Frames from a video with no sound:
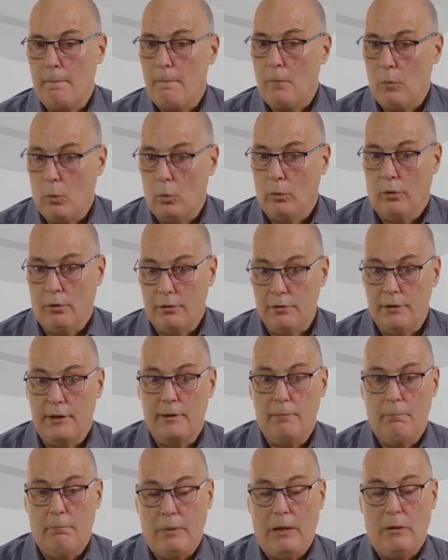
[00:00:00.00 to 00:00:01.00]
or not
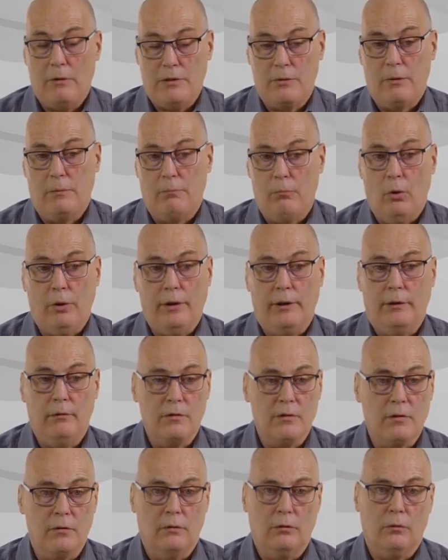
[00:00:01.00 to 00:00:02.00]
the power swing blocking,
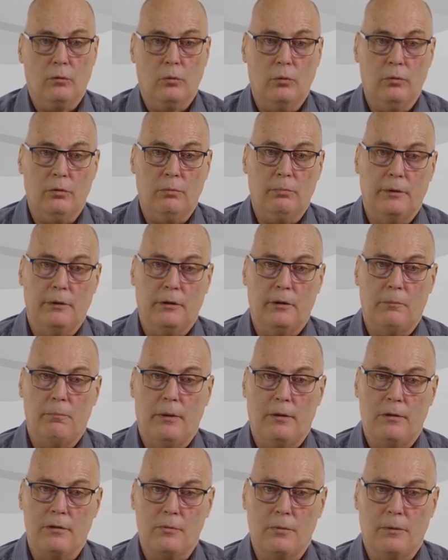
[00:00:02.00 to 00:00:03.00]
not so-called, but the
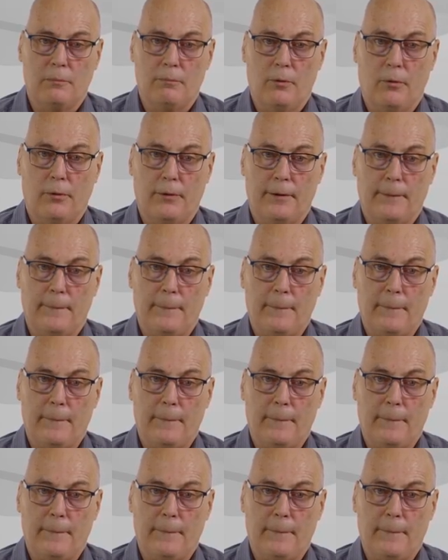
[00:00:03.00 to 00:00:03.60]
power swing blocking.